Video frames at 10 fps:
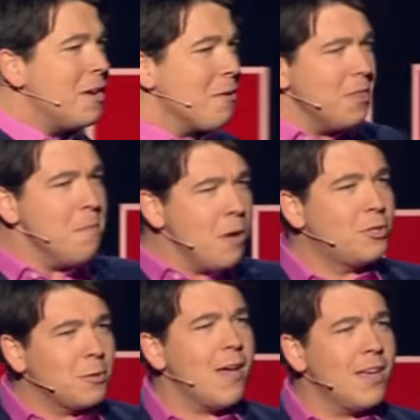you're on the
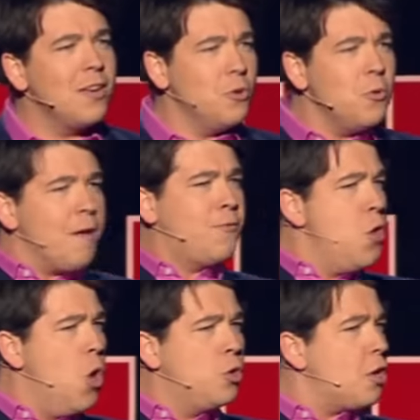motorway and you have
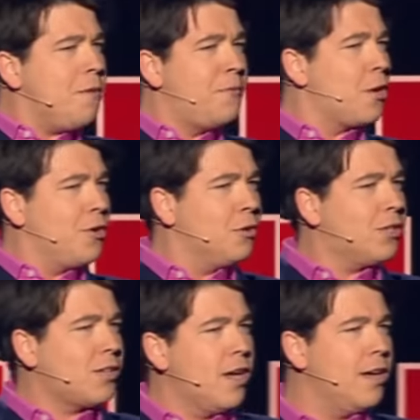no traffic on your
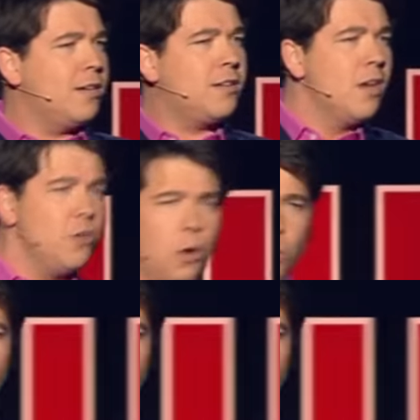side, you're